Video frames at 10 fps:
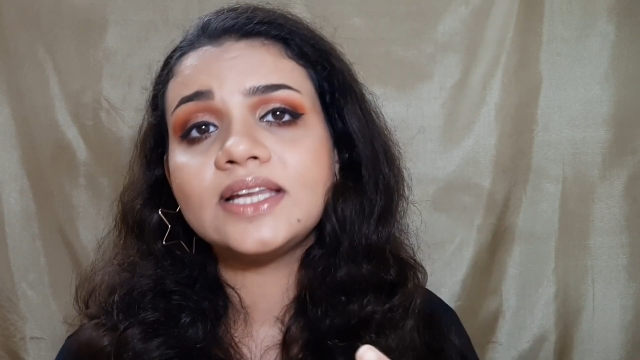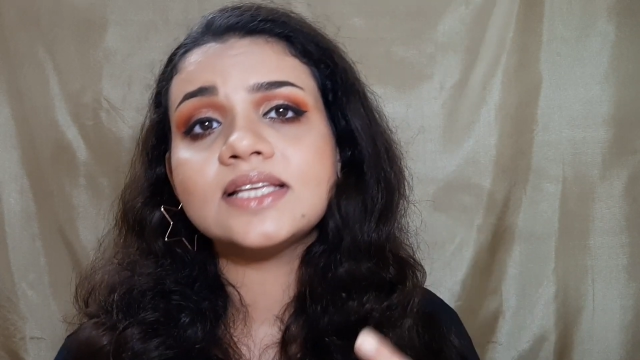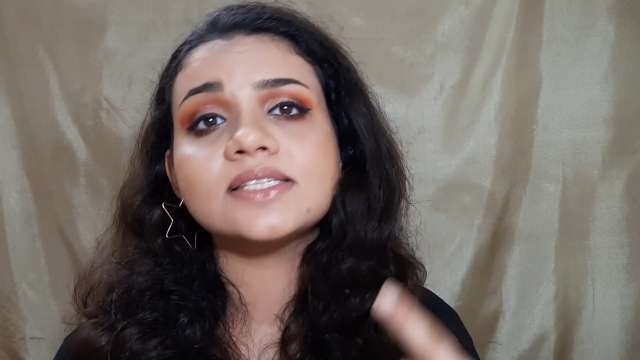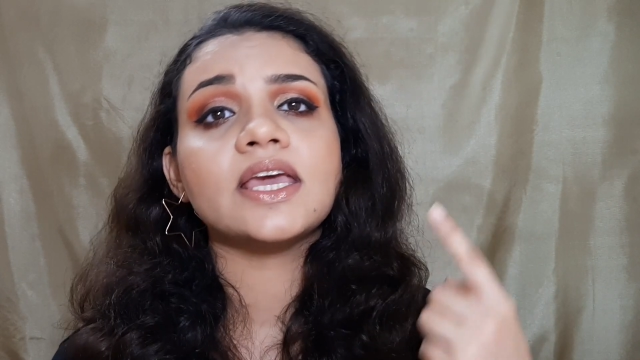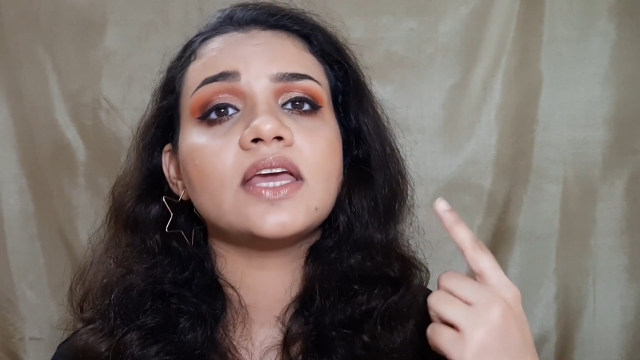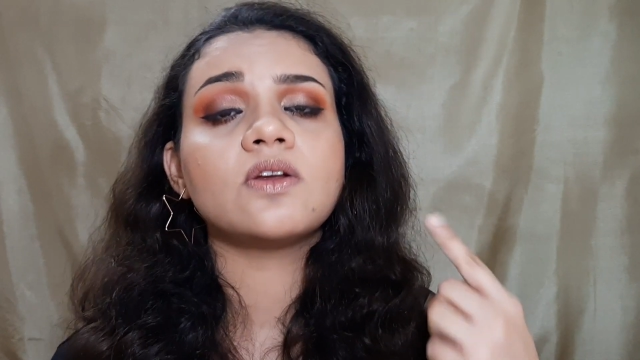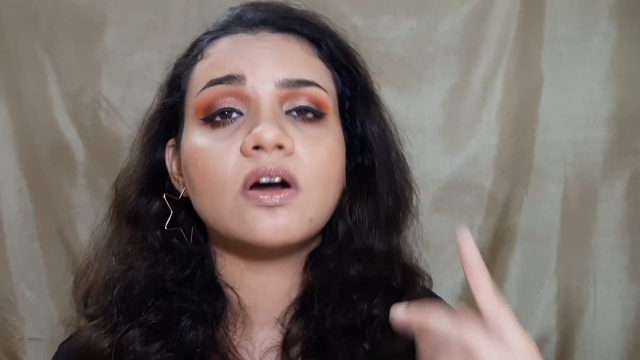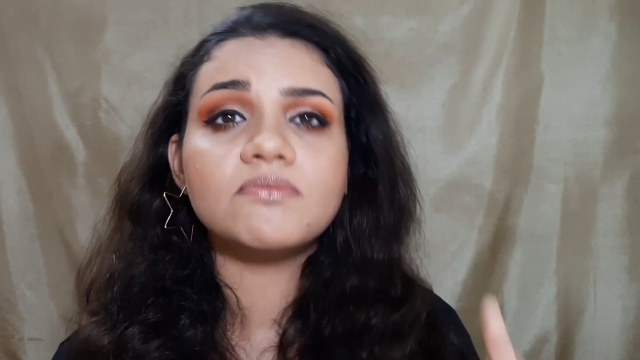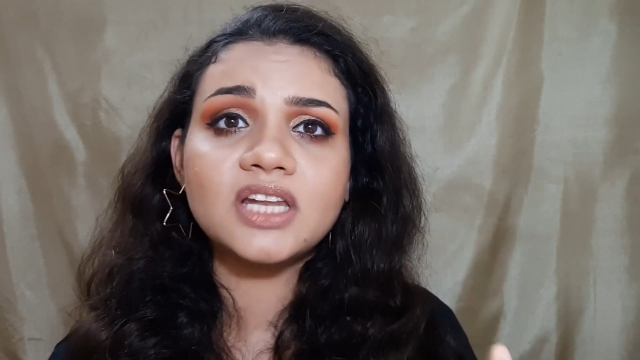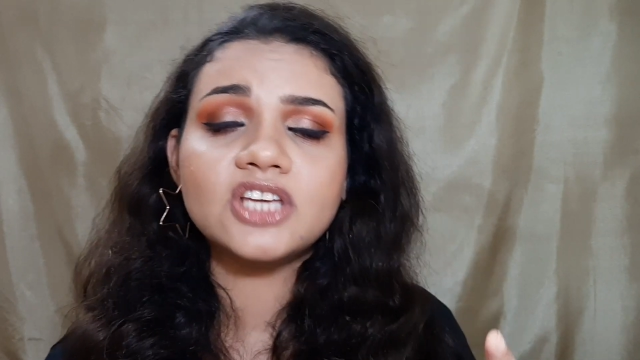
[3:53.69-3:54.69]
Oily
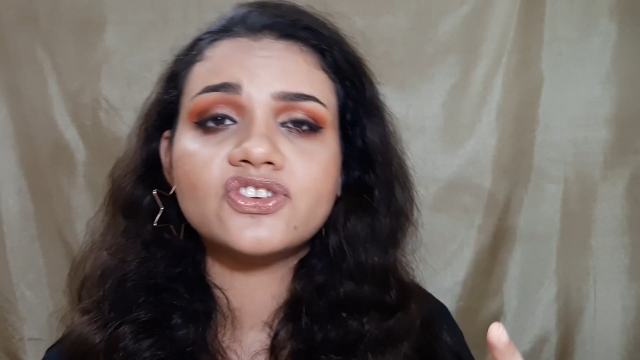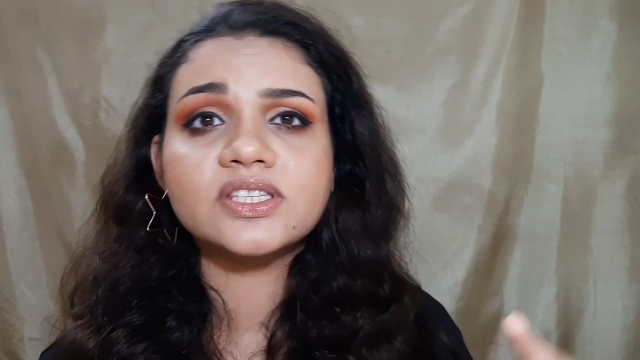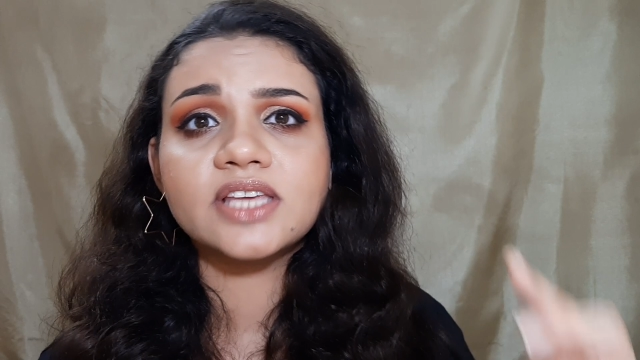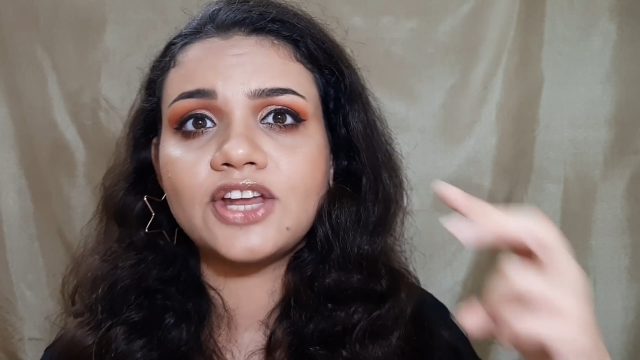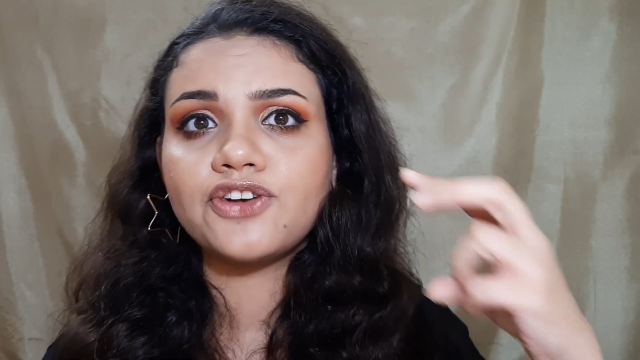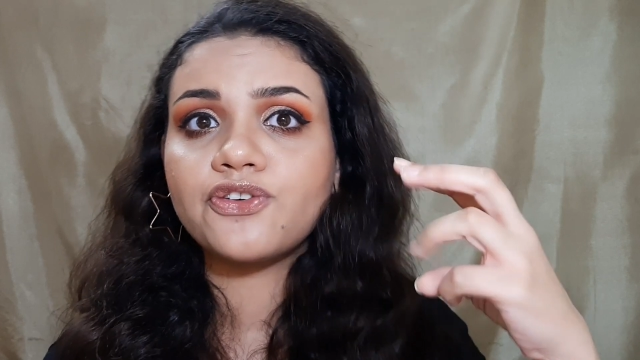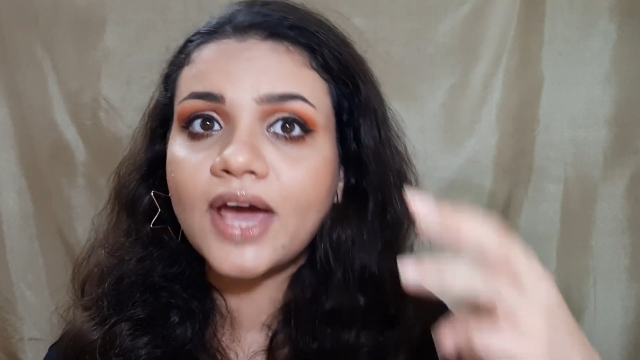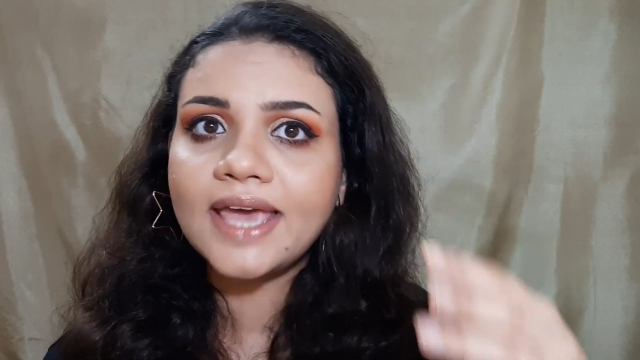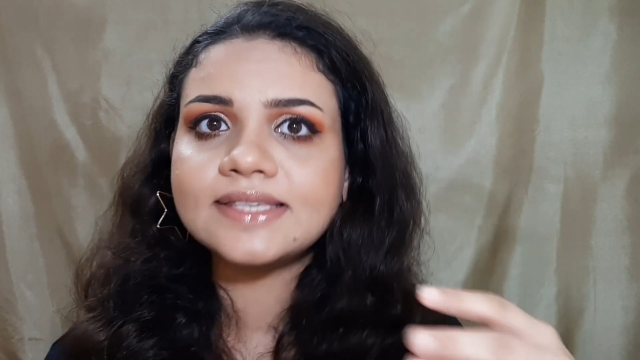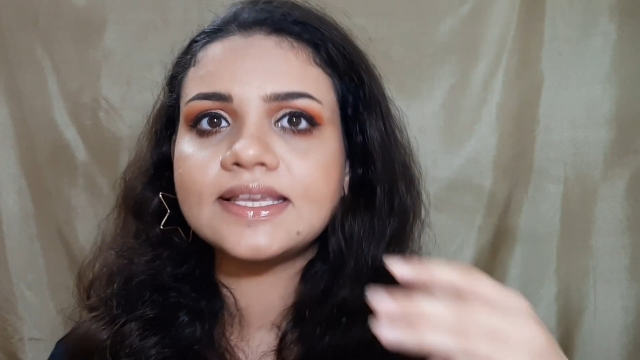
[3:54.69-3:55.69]
skin, combination
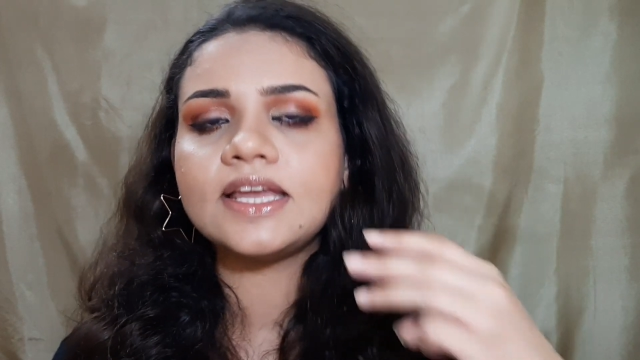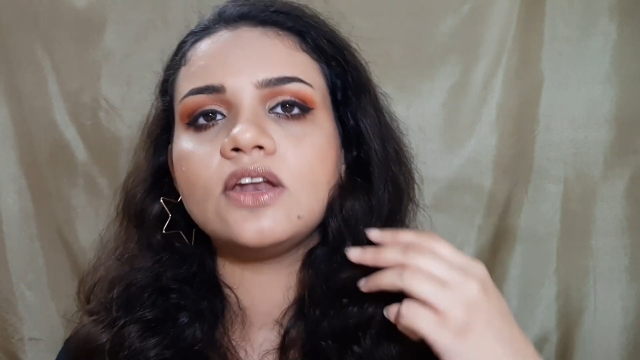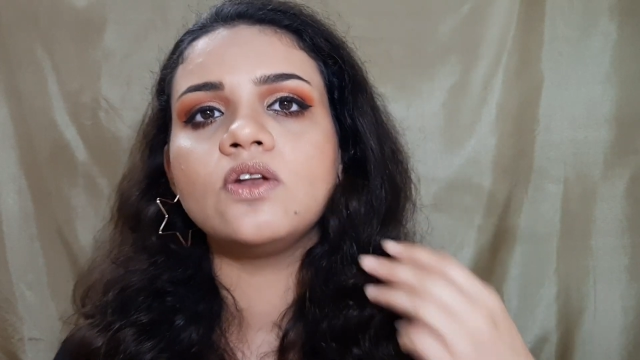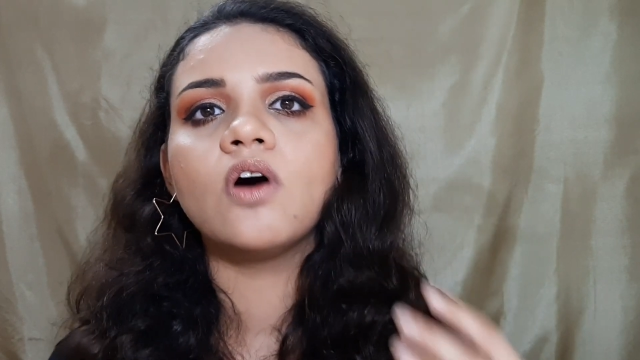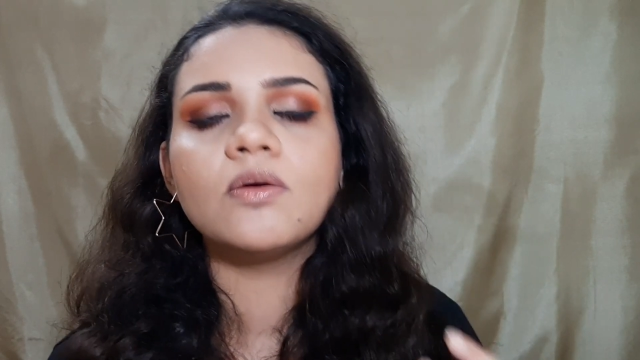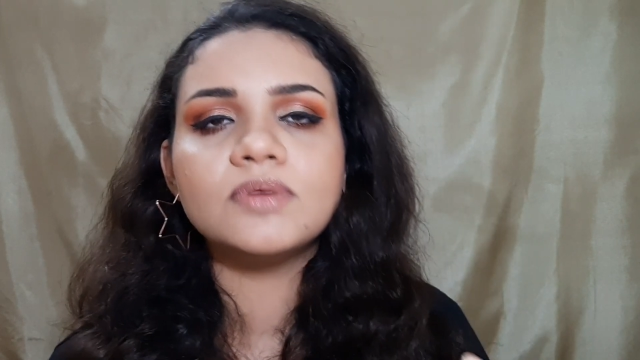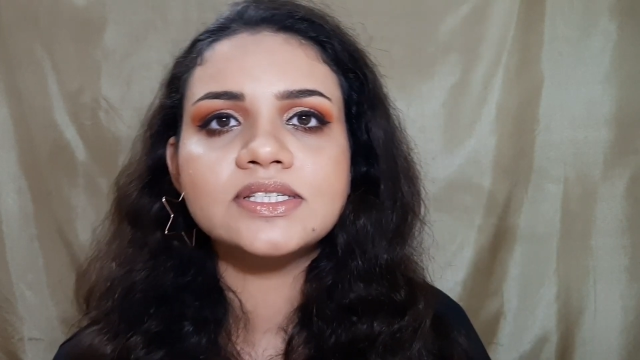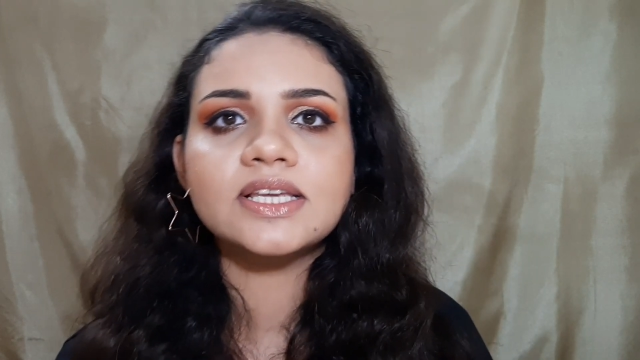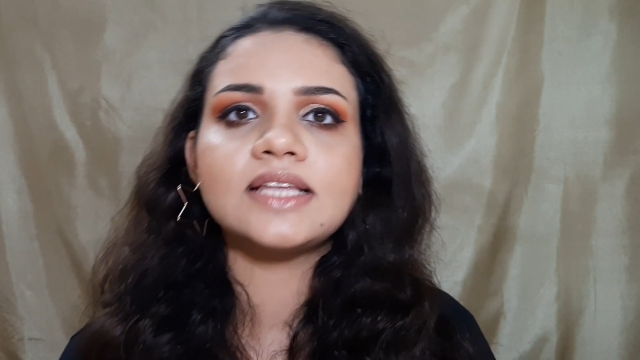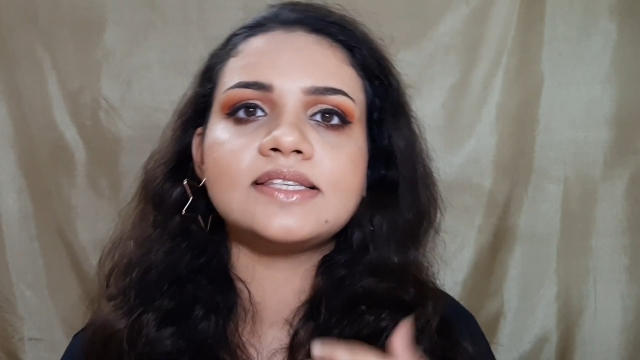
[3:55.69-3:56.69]
skin, dry skin,
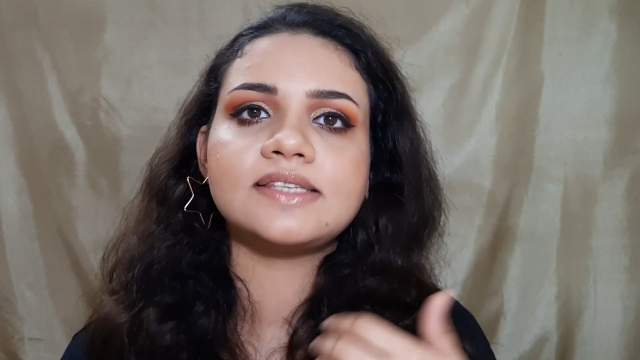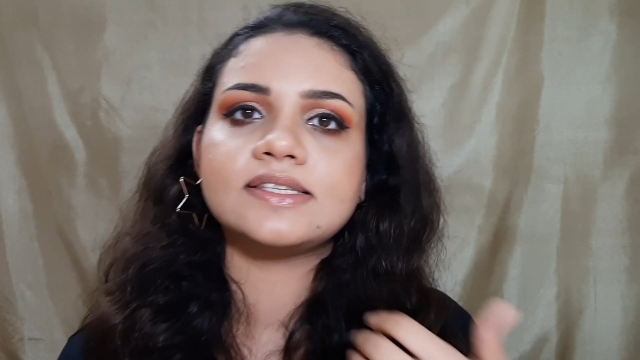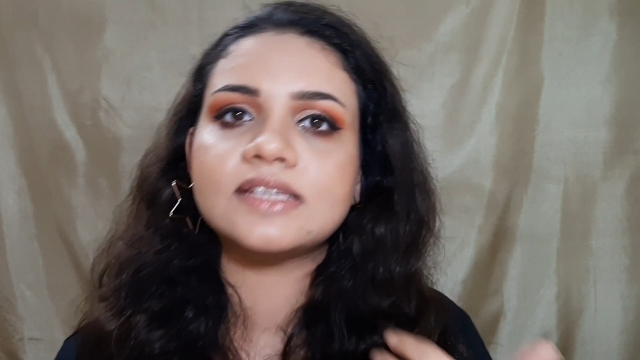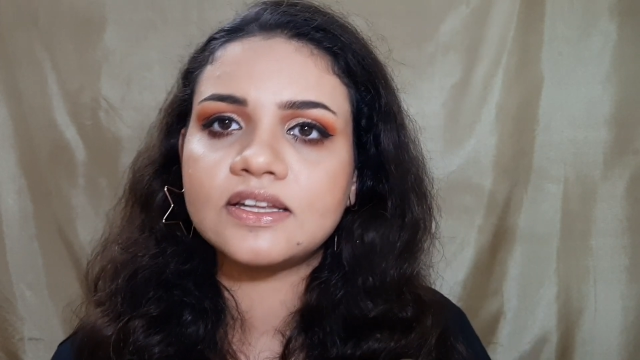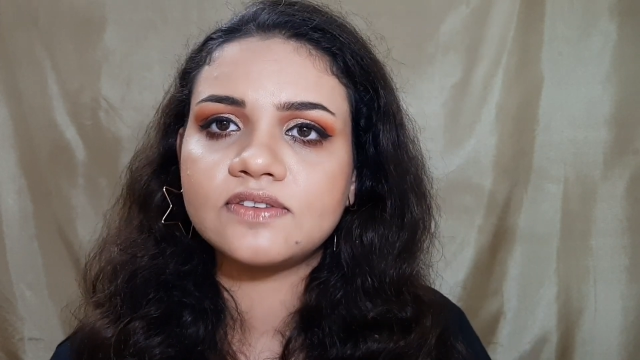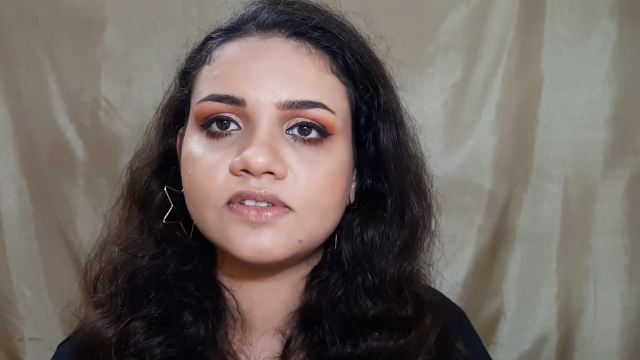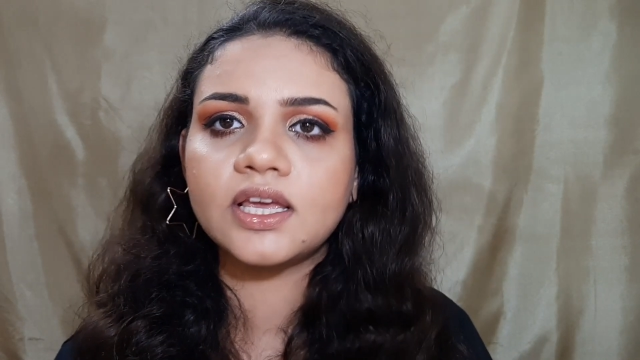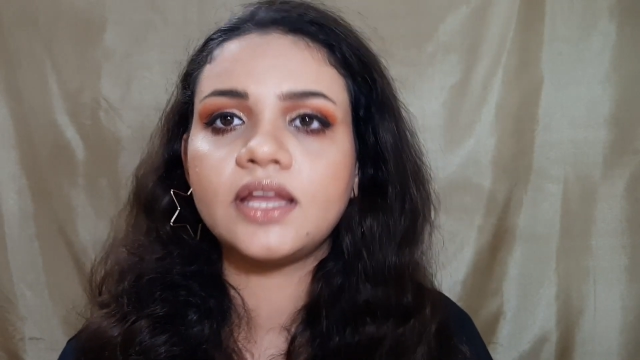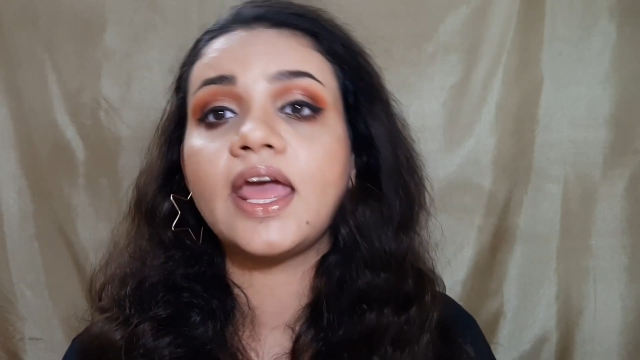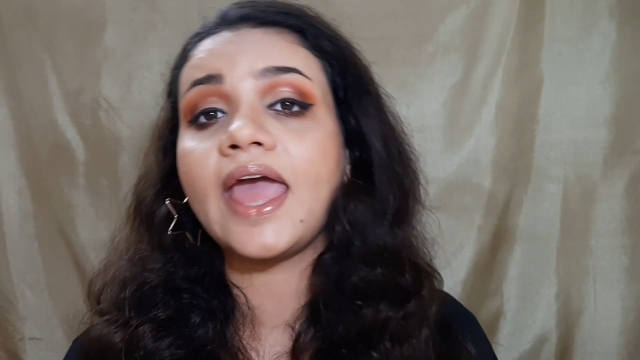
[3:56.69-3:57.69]
normal skin,
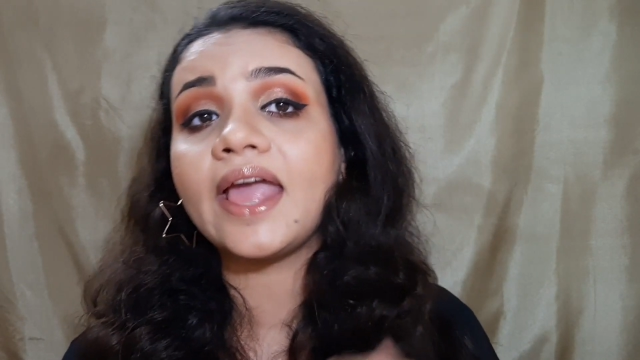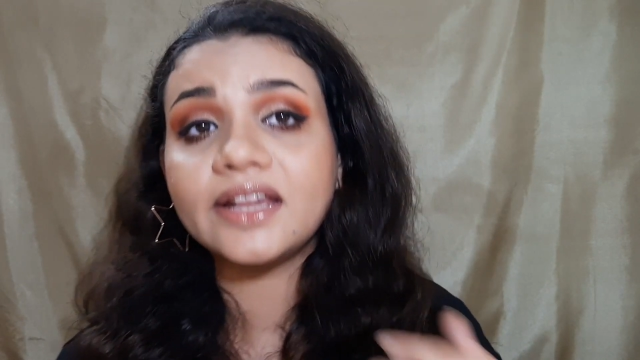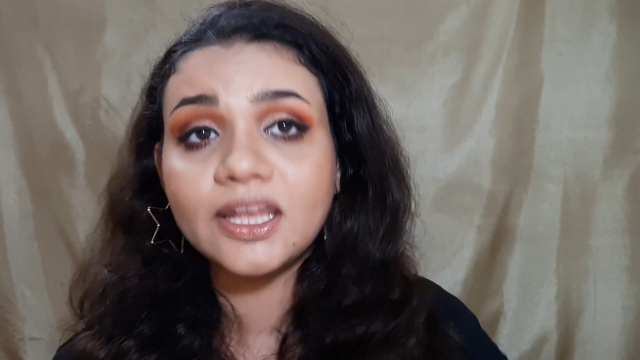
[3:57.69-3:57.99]
sensitive skin,